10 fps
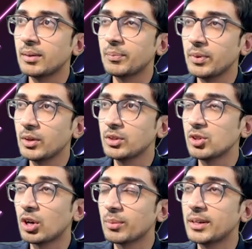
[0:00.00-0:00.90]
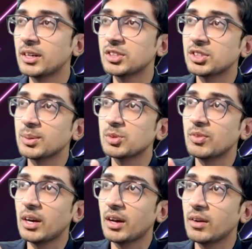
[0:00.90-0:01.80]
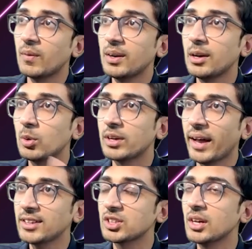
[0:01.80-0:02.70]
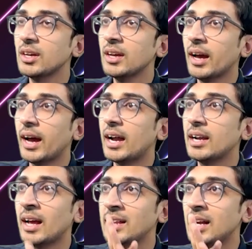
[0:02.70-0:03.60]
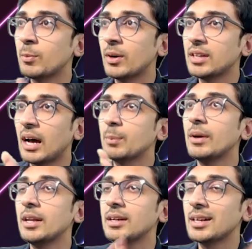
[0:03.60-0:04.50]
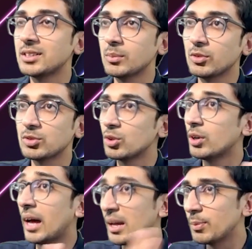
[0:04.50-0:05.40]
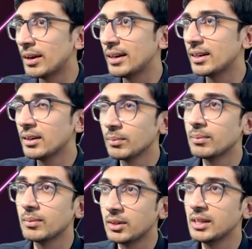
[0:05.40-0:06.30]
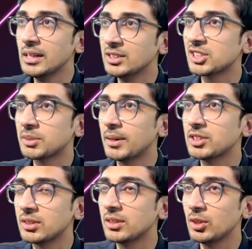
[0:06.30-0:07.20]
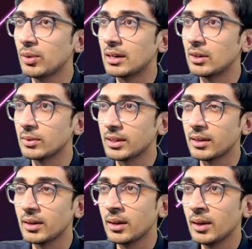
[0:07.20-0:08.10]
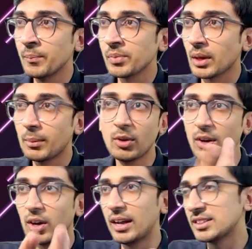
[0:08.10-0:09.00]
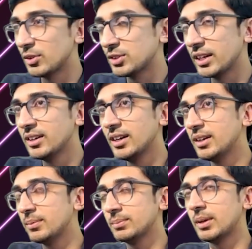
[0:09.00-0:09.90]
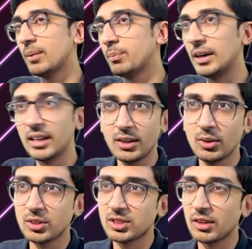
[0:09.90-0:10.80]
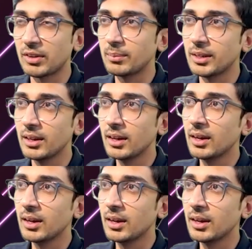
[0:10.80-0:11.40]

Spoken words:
these automated systems will convert it to text, and at that point the hyperlink gets removed. So don't hyperlink it, really just mention the URL over there. But overall, as I was saying earlier, pretty good stuff. I mean,